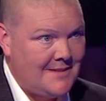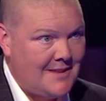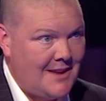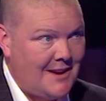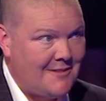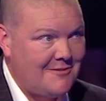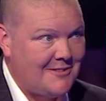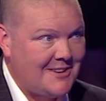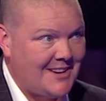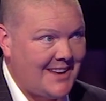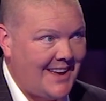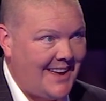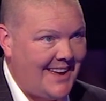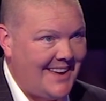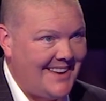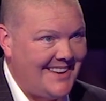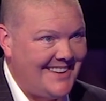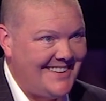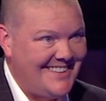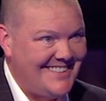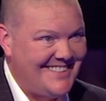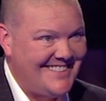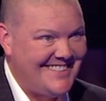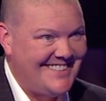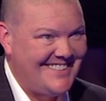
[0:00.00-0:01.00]
every day.
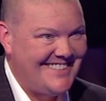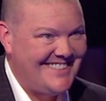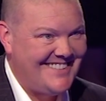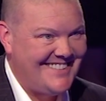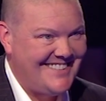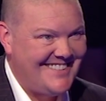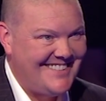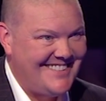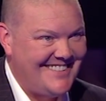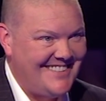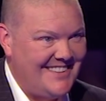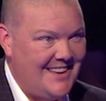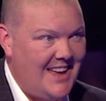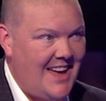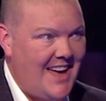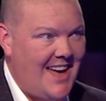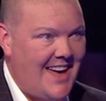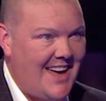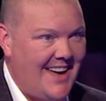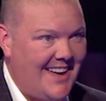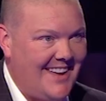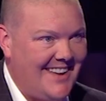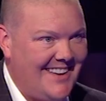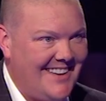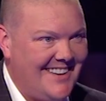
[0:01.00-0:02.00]
Do you?
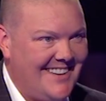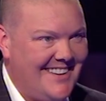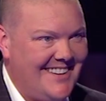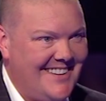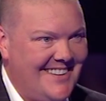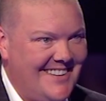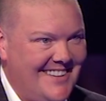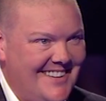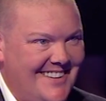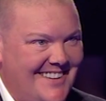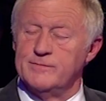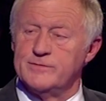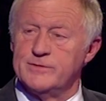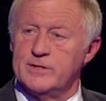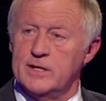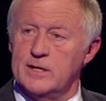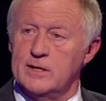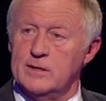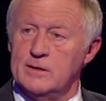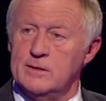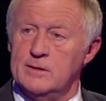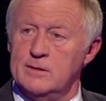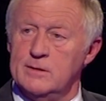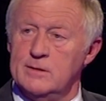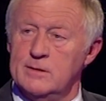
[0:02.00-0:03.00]
Yeah. But your wife loves that.